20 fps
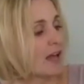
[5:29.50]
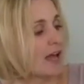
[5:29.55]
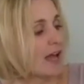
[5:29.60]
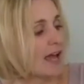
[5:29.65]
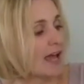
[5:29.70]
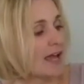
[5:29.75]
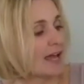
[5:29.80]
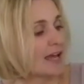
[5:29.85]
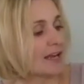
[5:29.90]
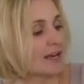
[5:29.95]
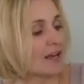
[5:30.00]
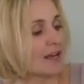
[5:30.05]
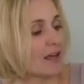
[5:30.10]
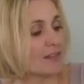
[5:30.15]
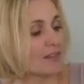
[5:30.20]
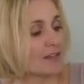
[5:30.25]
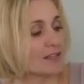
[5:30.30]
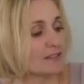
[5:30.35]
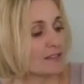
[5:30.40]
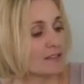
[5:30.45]
And
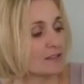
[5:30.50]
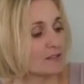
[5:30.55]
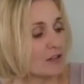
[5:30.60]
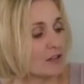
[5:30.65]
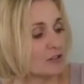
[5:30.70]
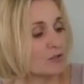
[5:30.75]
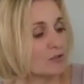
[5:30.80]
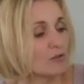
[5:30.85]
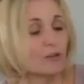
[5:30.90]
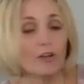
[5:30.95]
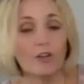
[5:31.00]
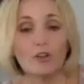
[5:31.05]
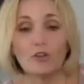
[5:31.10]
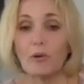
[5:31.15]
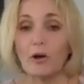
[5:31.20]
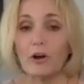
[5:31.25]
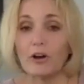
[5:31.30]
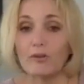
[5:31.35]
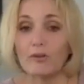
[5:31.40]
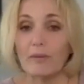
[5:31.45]
this is also another
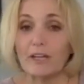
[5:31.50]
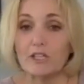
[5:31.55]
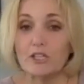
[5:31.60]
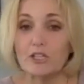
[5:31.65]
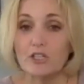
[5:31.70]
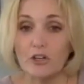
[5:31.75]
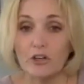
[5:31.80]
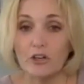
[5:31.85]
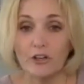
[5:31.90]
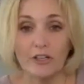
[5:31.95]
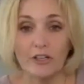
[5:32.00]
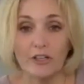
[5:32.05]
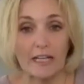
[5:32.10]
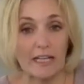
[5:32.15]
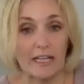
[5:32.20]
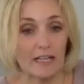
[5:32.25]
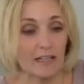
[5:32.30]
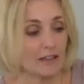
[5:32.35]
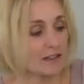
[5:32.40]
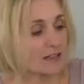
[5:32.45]
part of my
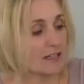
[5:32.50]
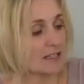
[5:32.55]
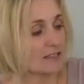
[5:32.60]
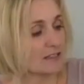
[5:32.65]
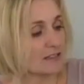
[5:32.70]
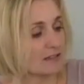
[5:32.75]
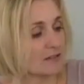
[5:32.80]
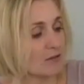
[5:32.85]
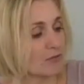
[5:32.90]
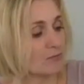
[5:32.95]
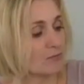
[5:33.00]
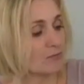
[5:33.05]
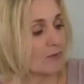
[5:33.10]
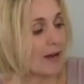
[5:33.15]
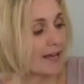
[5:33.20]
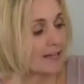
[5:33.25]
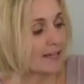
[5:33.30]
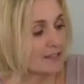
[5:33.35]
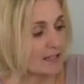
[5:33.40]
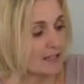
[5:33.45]
journey, this
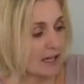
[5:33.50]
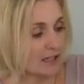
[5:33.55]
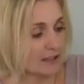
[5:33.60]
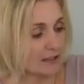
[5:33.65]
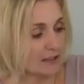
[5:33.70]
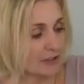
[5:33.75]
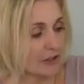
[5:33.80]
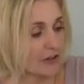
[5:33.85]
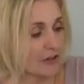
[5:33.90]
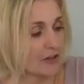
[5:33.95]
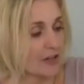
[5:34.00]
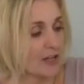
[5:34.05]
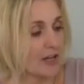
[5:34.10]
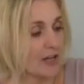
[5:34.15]
red color.